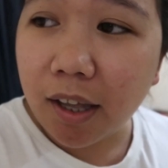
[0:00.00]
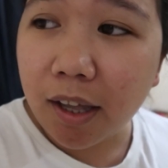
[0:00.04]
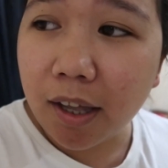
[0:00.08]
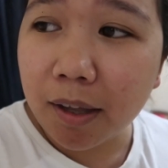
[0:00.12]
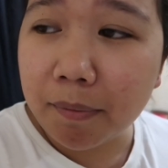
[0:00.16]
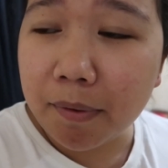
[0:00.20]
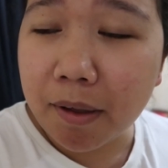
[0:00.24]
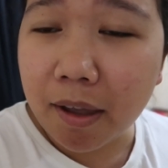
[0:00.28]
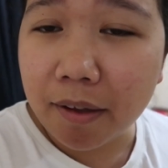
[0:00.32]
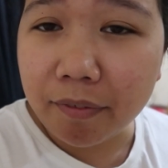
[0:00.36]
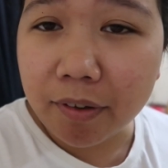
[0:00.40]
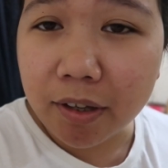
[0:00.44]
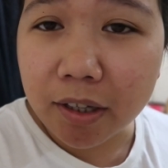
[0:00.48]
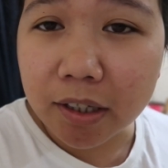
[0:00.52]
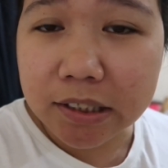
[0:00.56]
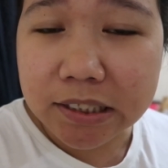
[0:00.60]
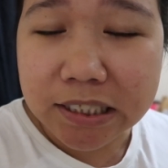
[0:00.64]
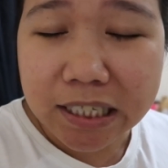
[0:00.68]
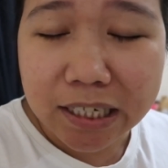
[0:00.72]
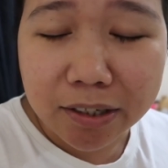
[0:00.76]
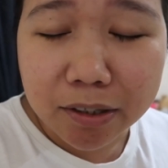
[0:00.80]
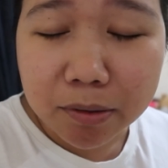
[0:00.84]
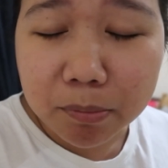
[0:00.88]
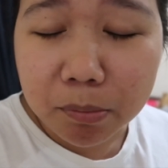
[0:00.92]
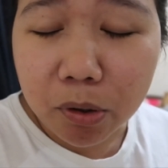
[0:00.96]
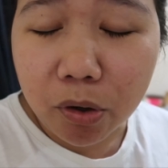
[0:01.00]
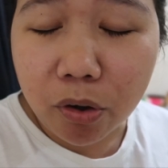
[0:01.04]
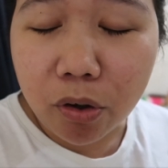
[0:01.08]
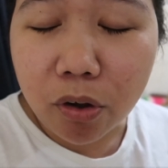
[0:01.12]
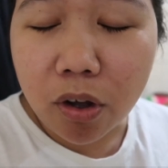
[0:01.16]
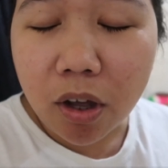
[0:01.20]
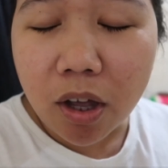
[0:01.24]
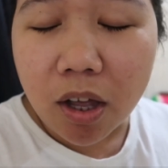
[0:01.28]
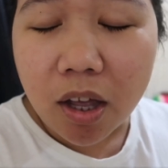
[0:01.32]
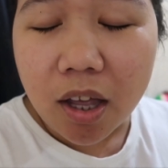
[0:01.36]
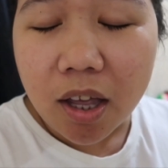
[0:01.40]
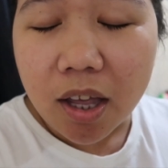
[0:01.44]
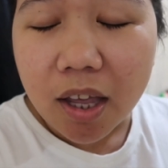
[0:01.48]
I'm having a
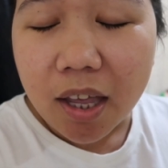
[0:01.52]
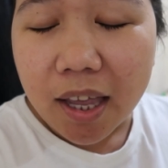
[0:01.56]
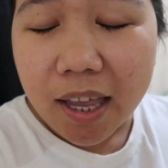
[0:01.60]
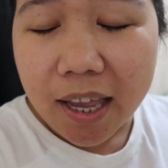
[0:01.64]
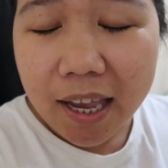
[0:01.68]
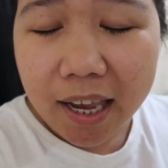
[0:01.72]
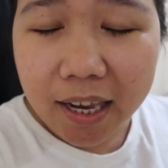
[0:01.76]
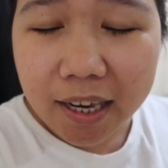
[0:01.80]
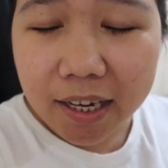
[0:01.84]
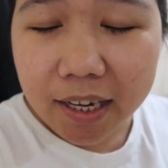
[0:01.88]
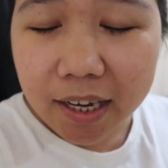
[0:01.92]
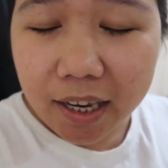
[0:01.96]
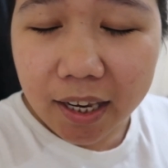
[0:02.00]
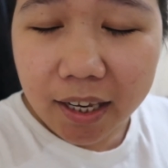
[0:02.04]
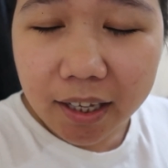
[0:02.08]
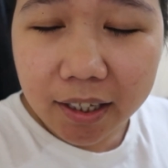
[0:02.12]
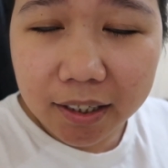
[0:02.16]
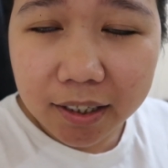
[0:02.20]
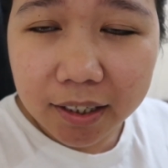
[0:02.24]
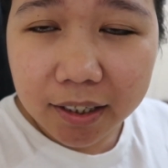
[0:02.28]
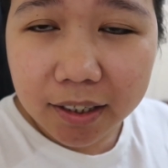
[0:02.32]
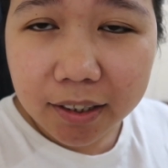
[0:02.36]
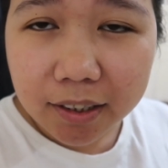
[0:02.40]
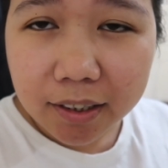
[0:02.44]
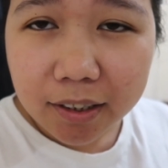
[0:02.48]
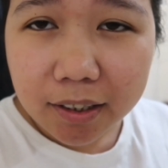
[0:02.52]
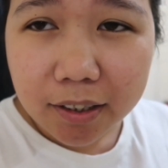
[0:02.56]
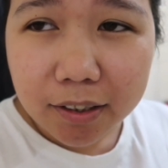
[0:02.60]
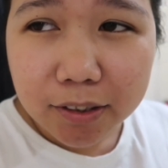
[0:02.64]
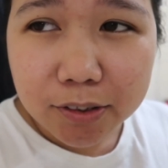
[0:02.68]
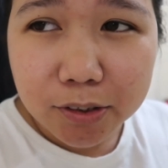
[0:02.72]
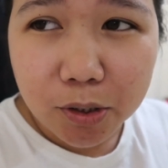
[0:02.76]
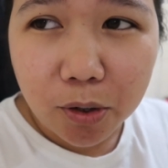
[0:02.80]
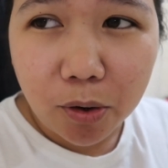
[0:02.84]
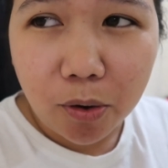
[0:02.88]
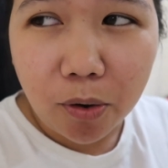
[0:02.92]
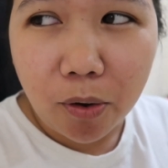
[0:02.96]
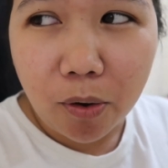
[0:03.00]
terrible headache,
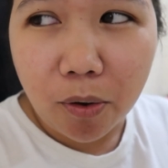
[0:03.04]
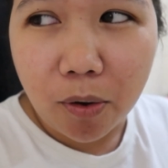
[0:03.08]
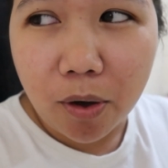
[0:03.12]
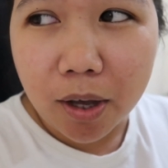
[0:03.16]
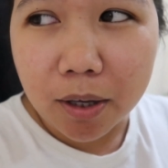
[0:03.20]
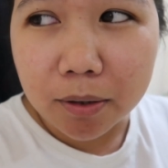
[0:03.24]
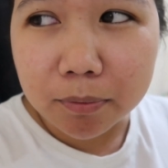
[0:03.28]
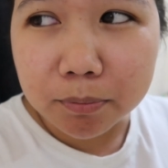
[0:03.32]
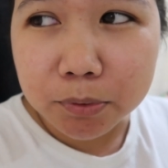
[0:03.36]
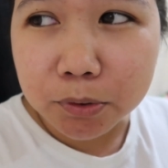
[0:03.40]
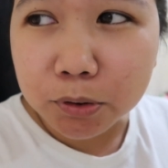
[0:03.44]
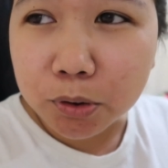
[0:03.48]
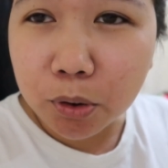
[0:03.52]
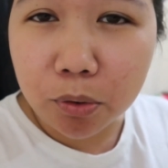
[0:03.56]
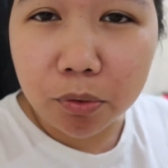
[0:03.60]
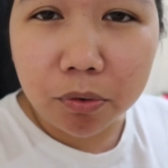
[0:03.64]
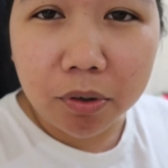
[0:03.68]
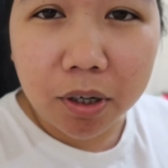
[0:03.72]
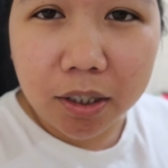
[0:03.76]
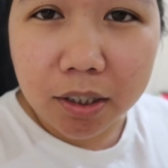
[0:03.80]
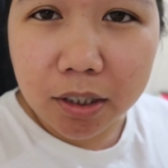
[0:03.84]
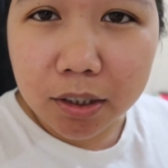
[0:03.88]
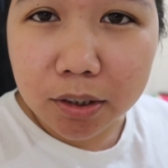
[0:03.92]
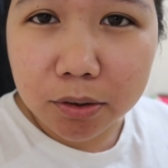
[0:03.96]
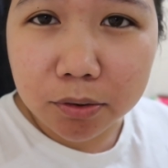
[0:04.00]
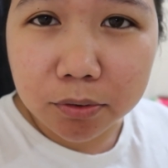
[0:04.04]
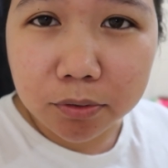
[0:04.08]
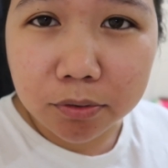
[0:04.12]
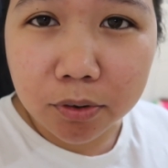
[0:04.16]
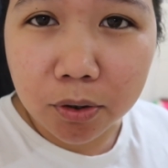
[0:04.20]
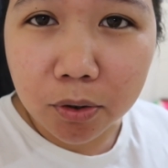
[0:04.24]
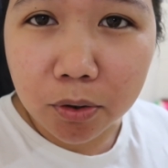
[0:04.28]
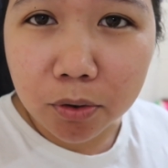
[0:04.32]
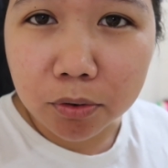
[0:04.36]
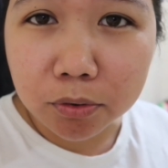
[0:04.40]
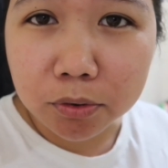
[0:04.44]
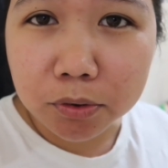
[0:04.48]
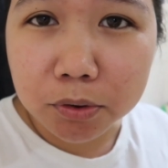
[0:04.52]
so I'm so ready to
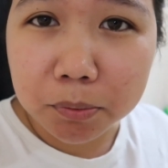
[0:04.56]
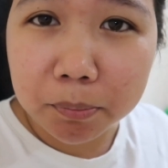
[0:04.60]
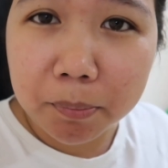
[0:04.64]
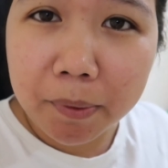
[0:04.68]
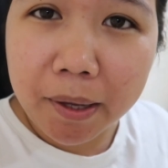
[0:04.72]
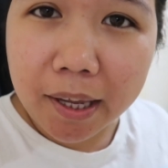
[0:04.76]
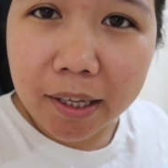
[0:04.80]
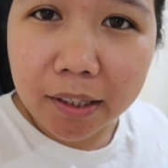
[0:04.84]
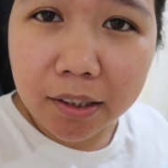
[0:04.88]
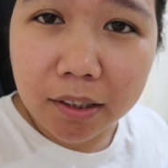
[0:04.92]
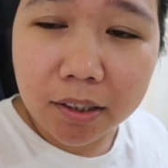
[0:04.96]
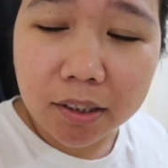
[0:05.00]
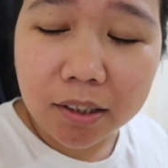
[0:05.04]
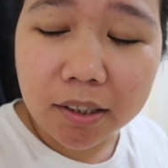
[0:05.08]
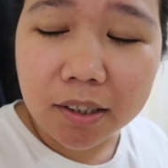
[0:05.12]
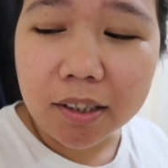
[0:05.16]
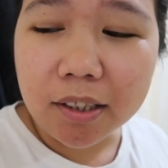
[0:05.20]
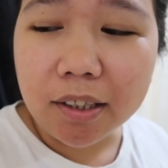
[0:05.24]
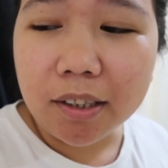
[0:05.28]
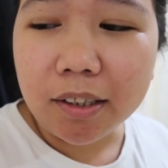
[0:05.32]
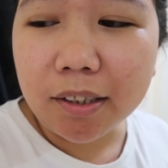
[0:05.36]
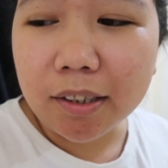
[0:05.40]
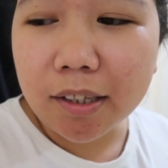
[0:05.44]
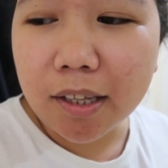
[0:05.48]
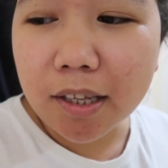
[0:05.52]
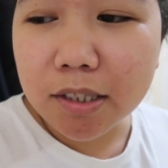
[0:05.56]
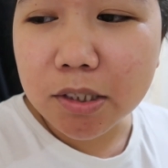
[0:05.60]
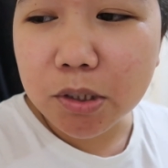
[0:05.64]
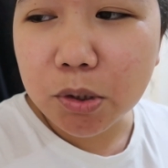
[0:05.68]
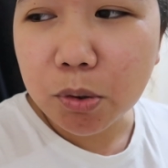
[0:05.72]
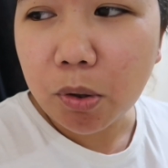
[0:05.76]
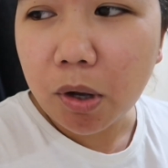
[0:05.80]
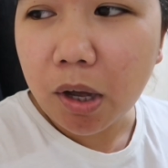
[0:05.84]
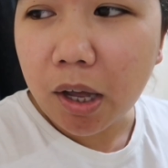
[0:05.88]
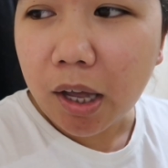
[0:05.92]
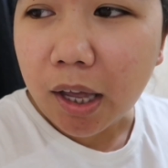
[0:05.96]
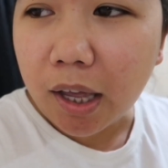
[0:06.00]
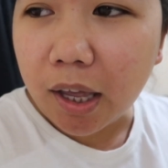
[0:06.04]
go to bed. That's
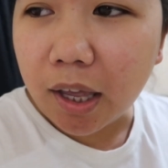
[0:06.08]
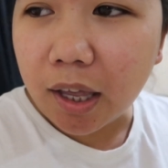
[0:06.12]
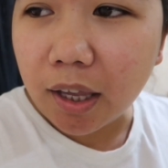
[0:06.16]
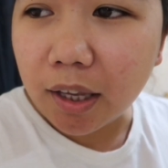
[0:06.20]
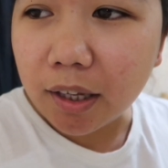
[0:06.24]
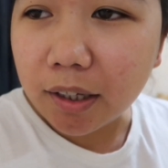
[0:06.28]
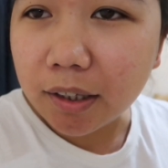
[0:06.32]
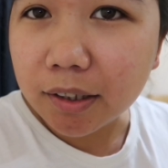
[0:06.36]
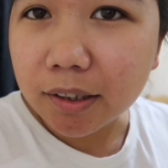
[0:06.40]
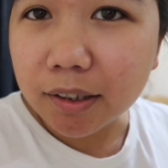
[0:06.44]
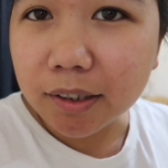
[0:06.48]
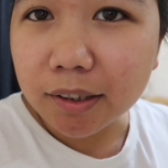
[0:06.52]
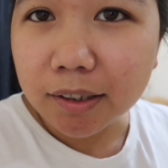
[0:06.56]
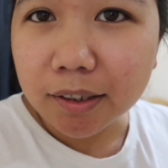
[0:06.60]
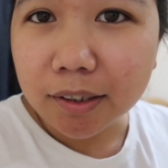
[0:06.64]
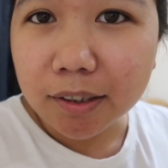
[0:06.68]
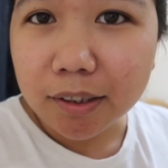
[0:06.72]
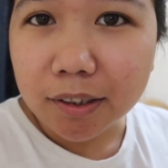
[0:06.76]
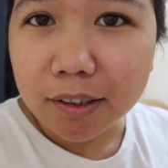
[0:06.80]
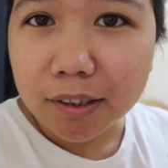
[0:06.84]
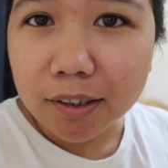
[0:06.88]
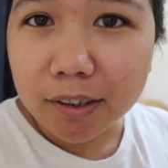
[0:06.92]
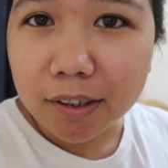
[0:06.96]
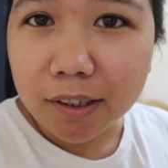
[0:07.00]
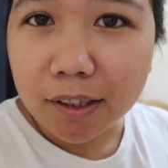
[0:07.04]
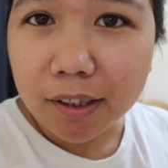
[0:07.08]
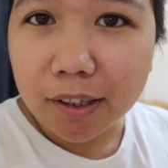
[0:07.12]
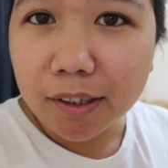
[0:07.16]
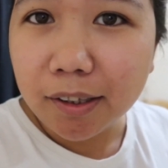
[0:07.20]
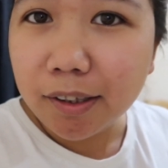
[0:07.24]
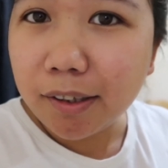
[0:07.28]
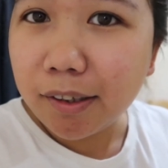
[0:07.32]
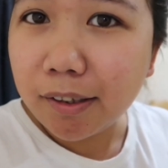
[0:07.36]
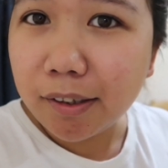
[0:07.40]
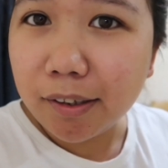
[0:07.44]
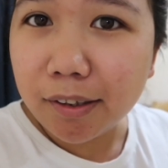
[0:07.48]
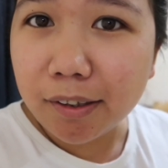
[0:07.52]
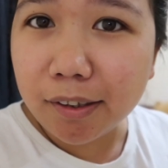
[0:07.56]
why
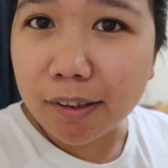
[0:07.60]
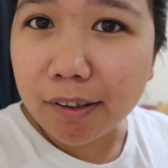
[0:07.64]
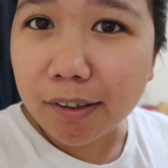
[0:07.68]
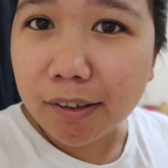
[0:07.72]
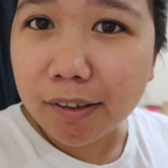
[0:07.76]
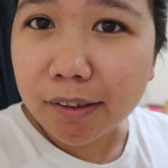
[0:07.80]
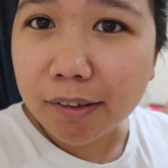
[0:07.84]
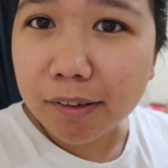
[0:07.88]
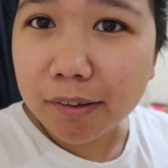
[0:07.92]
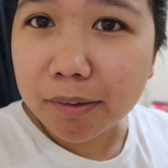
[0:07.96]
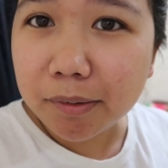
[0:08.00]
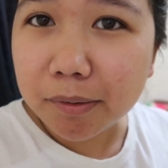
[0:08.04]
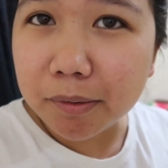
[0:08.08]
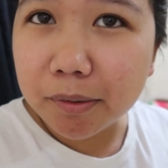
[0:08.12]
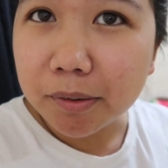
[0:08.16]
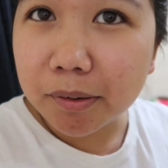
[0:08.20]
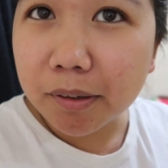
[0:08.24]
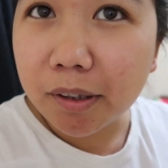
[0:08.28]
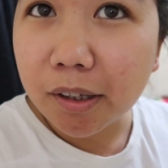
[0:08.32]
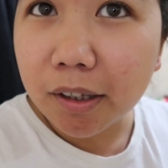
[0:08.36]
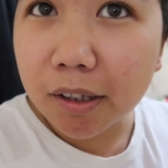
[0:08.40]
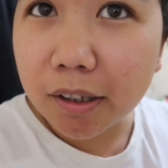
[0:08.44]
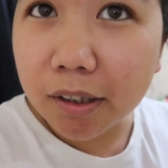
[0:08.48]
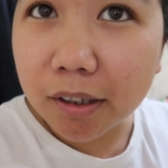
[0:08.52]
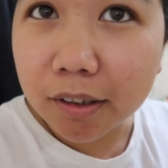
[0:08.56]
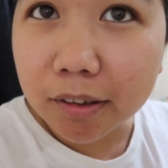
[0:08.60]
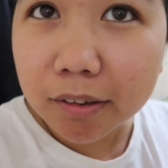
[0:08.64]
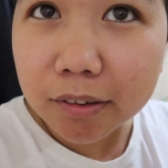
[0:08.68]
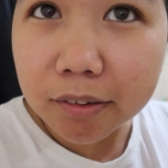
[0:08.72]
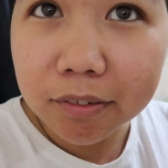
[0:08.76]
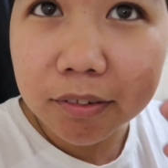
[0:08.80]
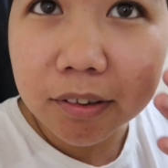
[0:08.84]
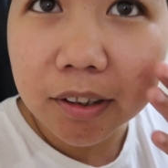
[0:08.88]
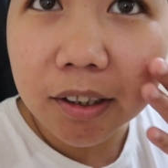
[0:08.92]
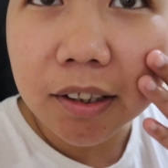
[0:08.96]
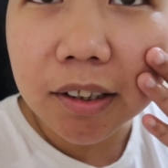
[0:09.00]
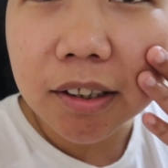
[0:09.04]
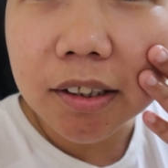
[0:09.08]
I
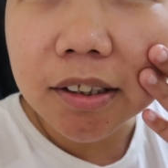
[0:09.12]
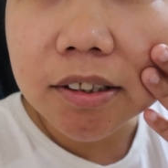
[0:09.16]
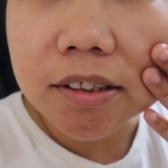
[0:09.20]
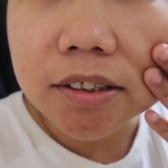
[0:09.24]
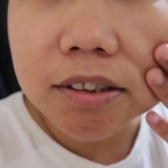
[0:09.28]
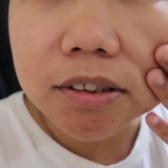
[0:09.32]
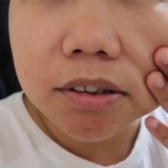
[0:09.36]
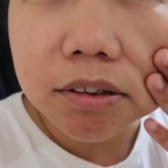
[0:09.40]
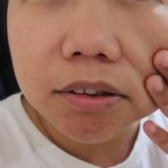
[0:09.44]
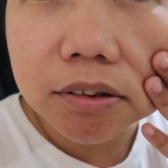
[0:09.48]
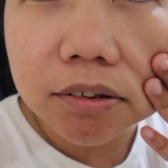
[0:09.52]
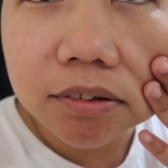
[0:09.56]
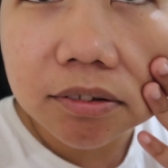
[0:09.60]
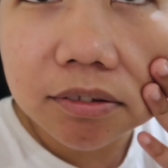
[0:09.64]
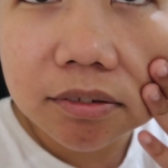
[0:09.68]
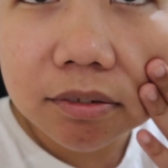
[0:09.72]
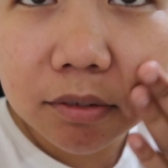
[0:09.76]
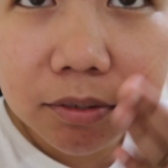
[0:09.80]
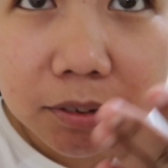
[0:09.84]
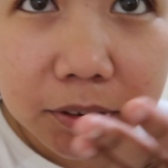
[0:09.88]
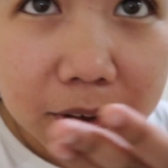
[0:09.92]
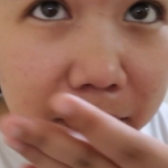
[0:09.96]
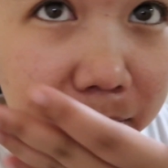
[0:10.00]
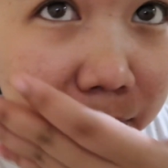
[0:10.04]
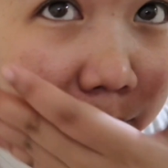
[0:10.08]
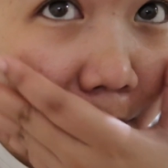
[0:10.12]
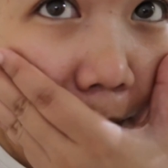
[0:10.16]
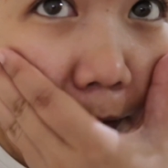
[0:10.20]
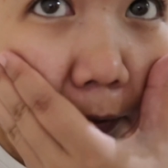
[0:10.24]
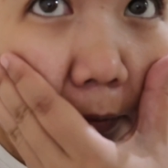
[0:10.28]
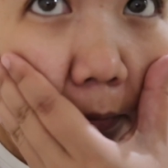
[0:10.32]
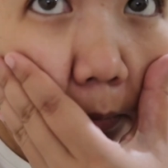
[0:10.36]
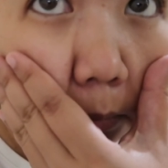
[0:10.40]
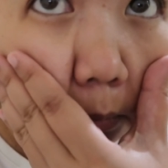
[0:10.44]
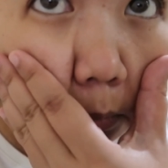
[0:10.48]
look like this. Like